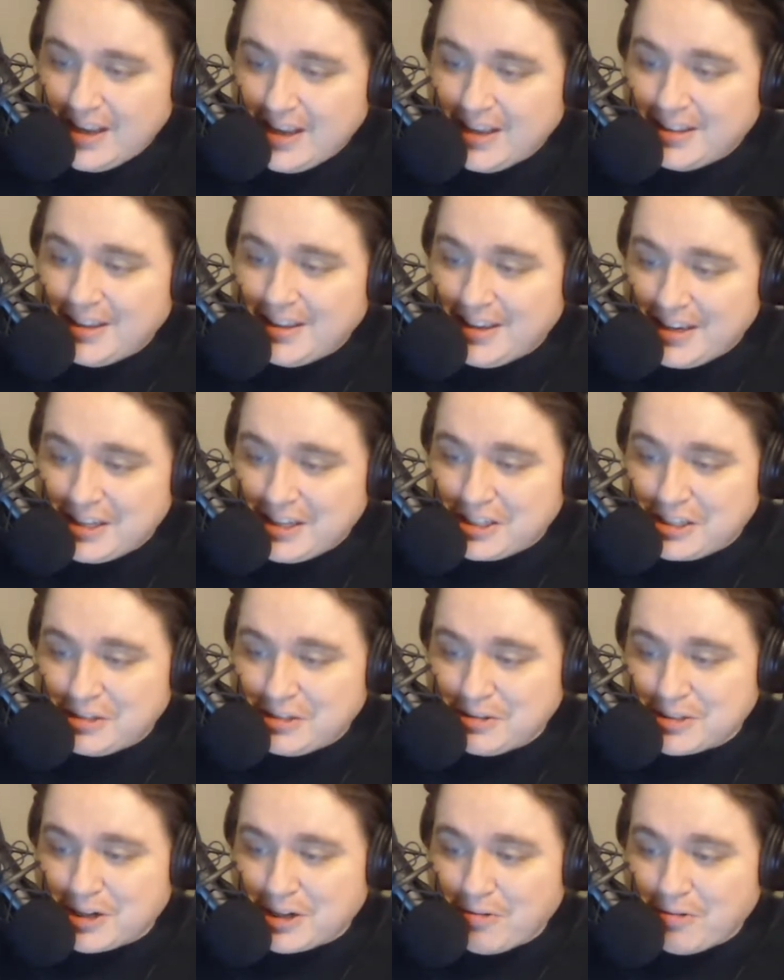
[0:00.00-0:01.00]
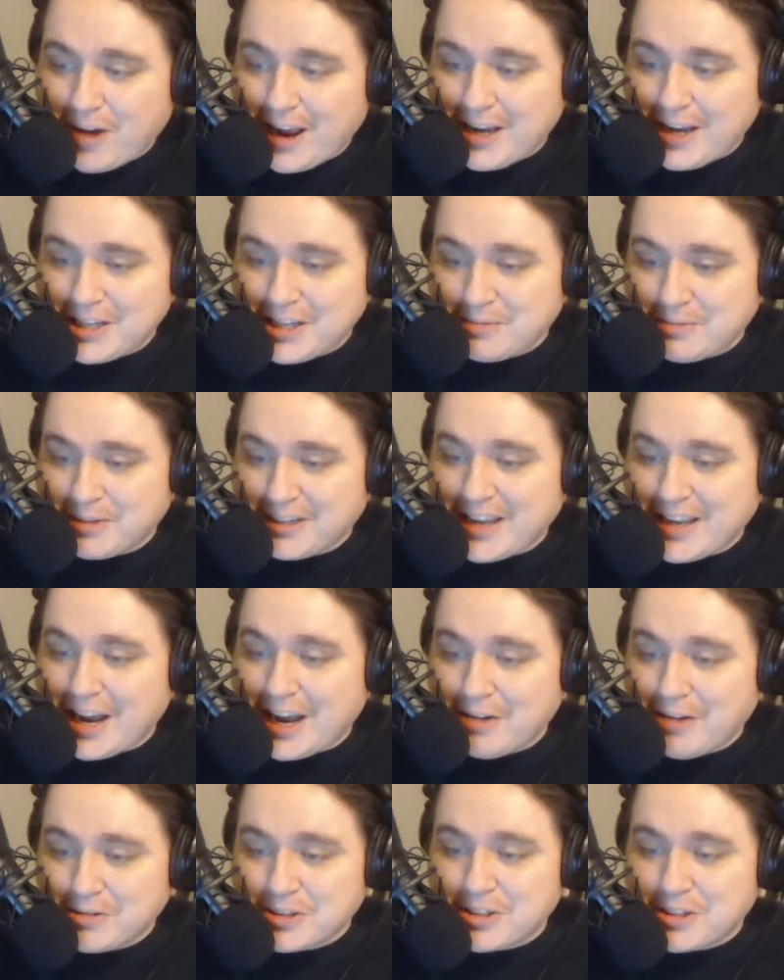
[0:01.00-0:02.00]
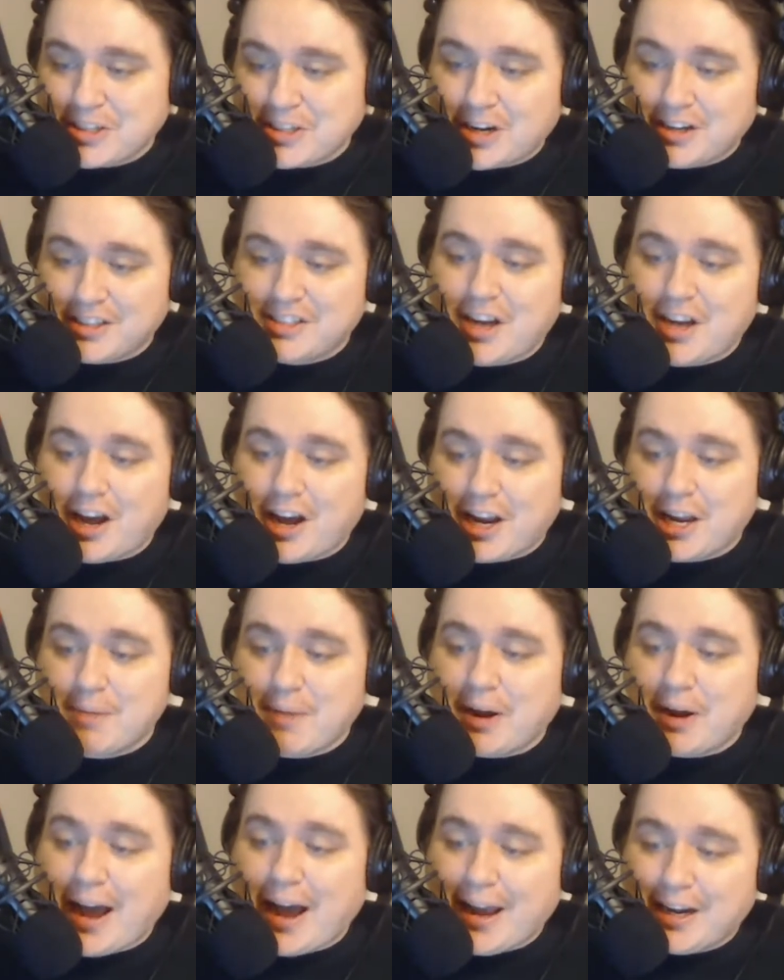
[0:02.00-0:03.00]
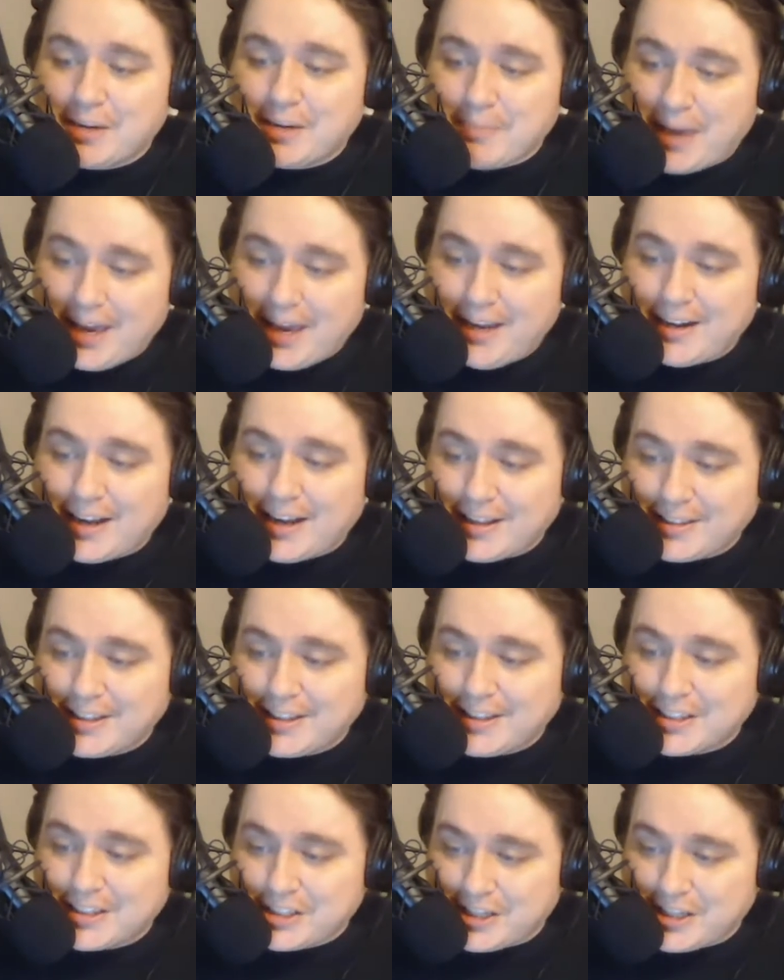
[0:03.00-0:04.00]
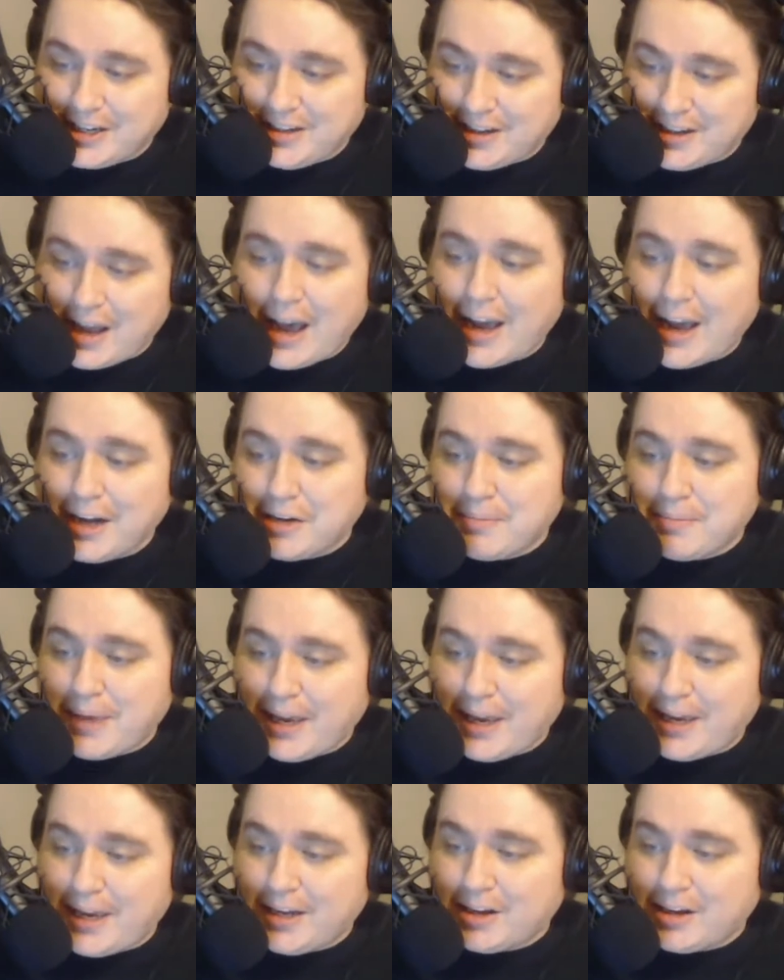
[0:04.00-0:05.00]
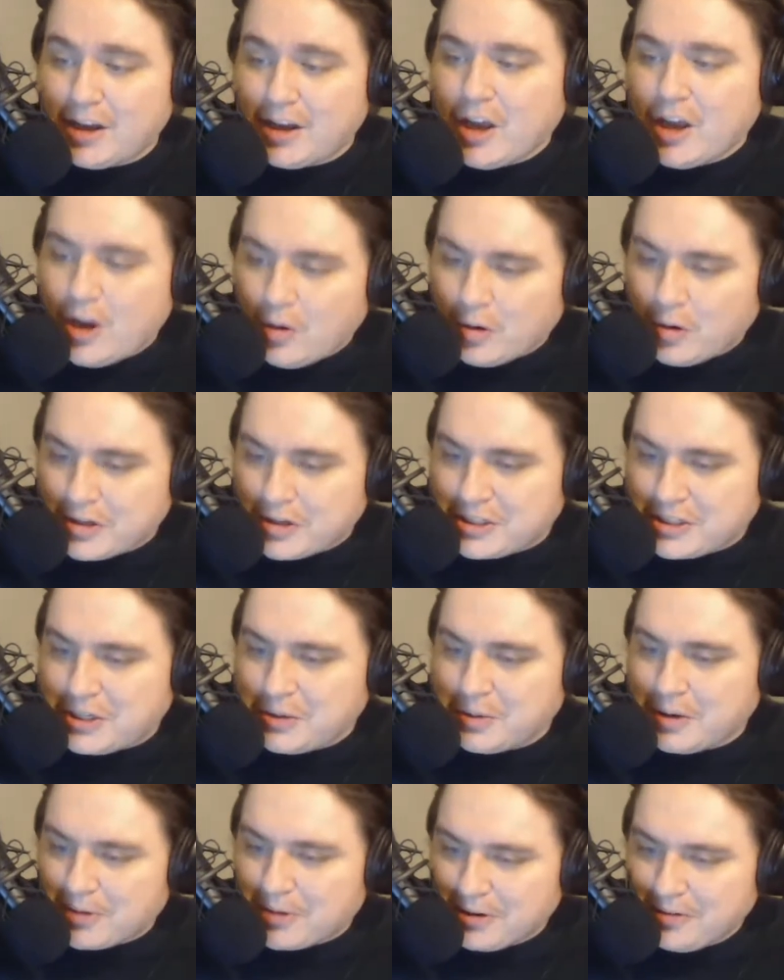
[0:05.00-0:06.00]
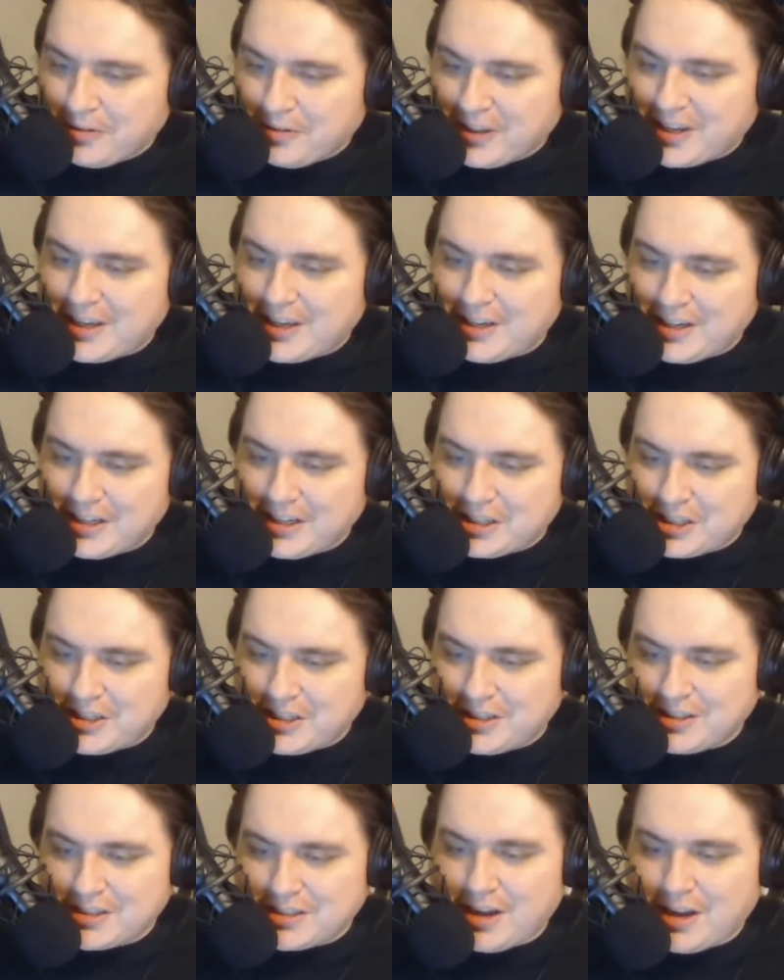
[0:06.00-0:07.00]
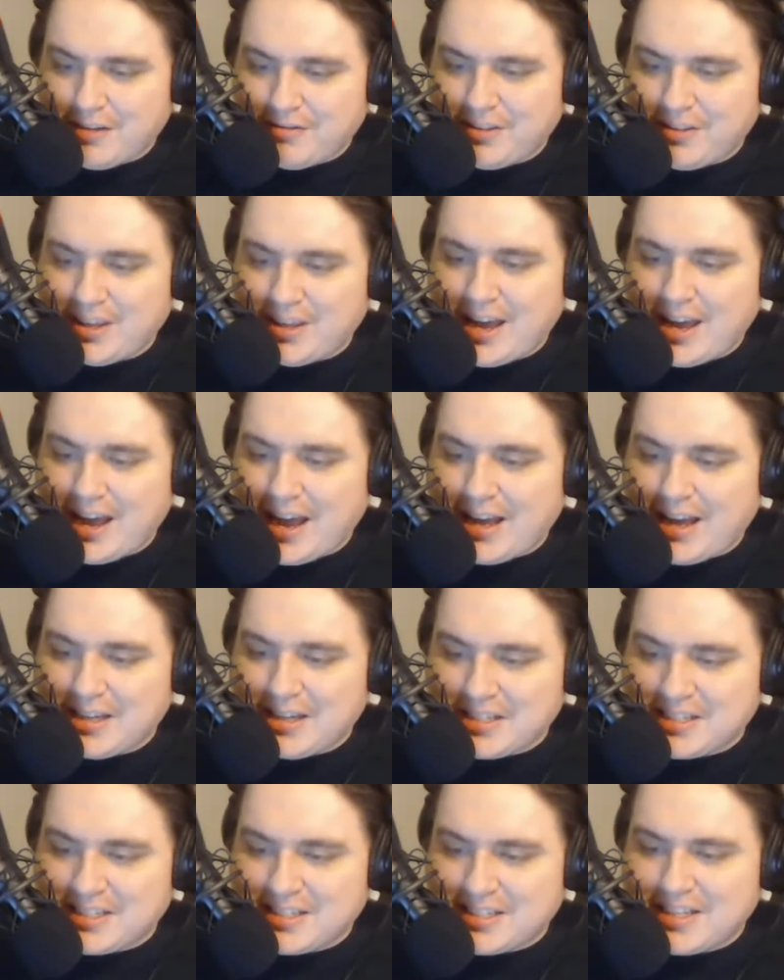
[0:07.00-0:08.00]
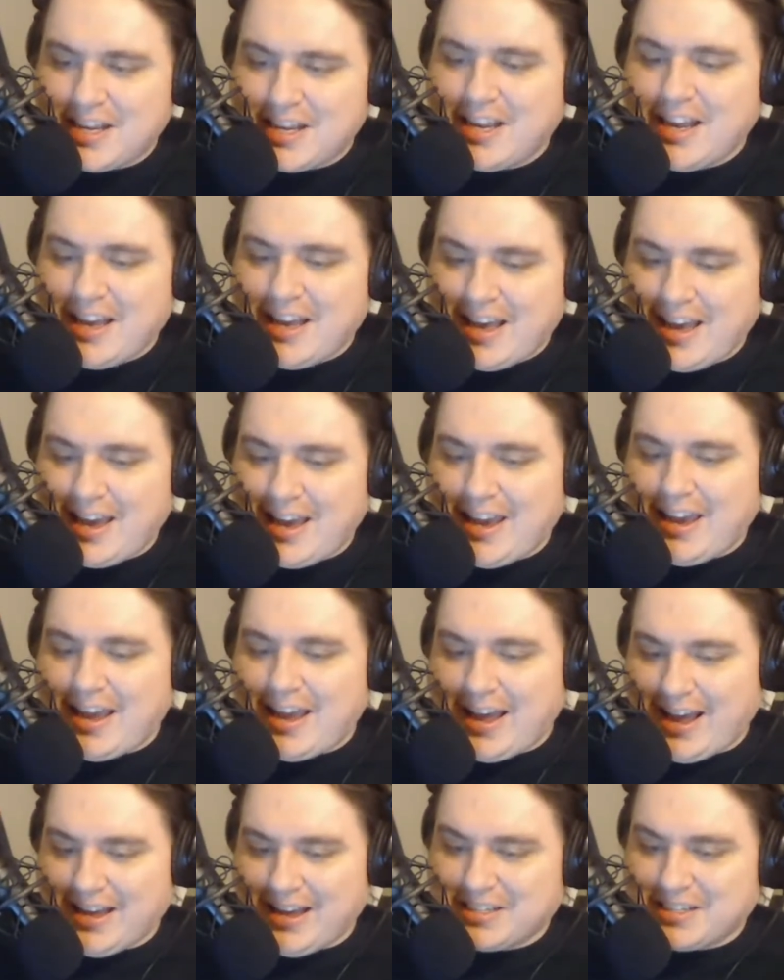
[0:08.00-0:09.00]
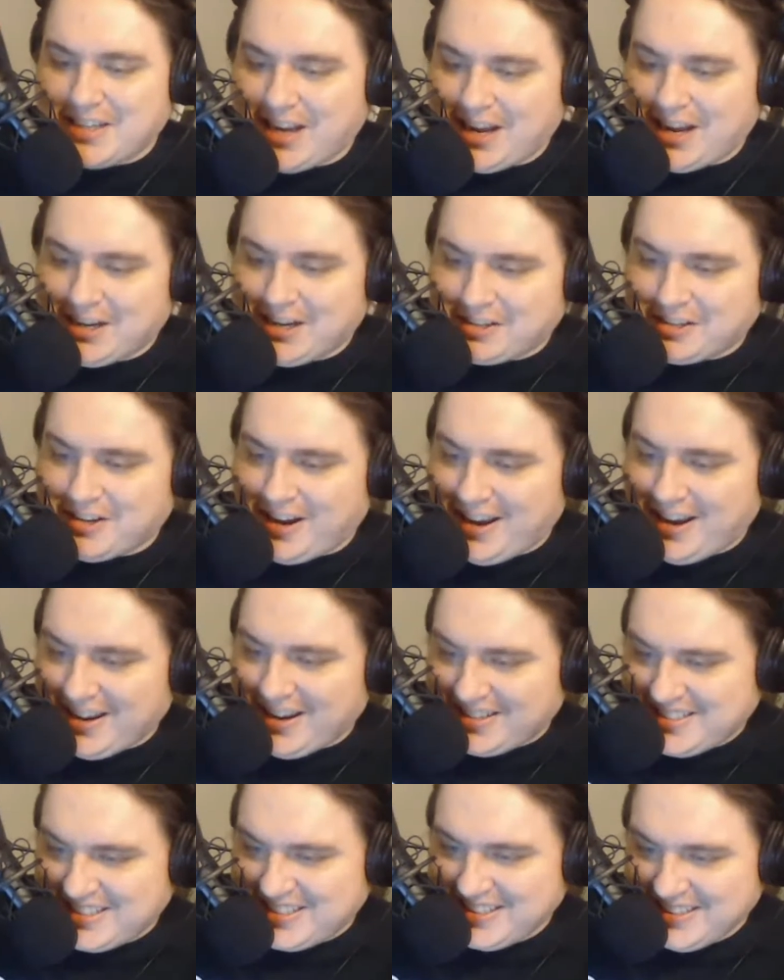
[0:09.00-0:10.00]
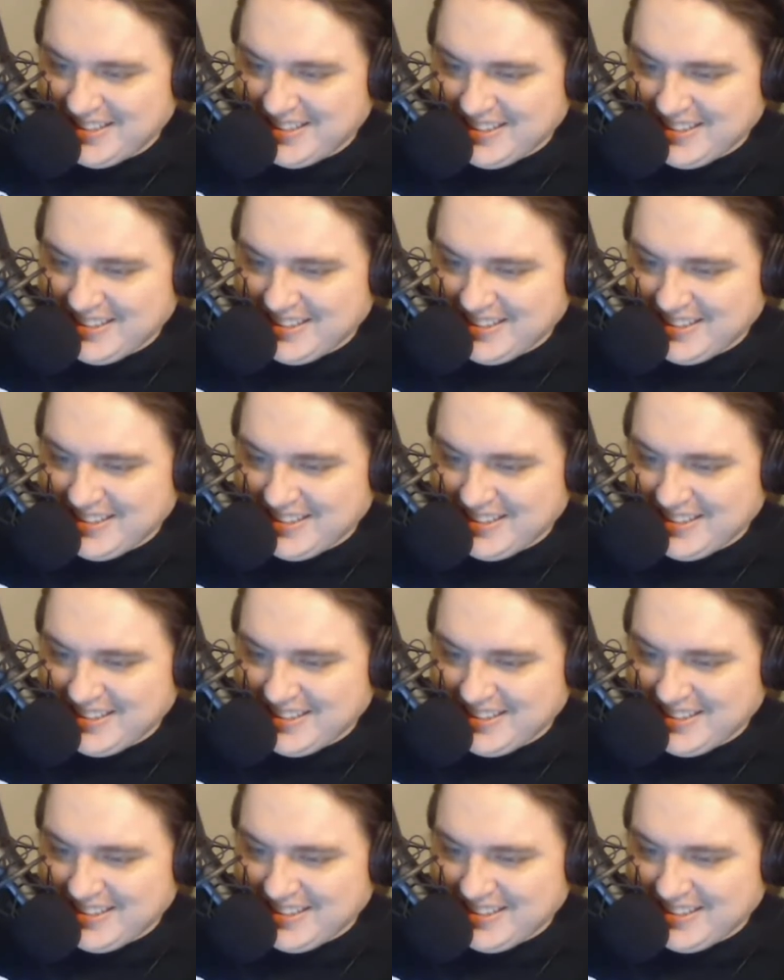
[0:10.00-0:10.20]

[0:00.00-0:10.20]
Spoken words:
The issues arose when council started talking about item 8 on the agenda. Item 8 was to approve the conditions of the SAS contract.